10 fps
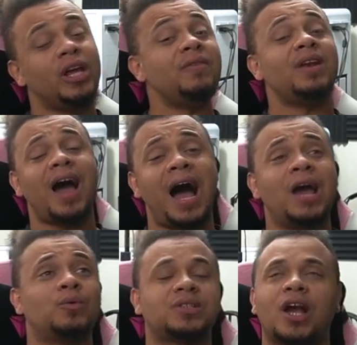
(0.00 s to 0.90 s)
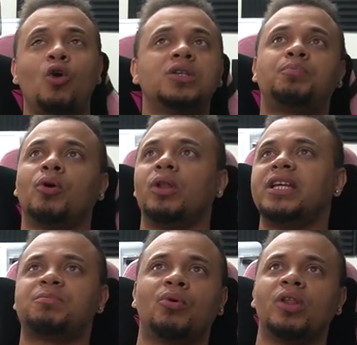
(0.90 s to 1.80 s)
Even I was like, oh, it's Broly.
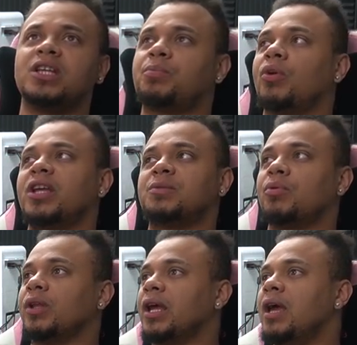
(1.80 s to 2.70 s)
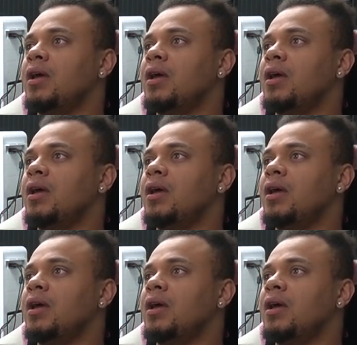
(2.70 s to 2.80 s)
It's Broly. It's Broly. It's Broly.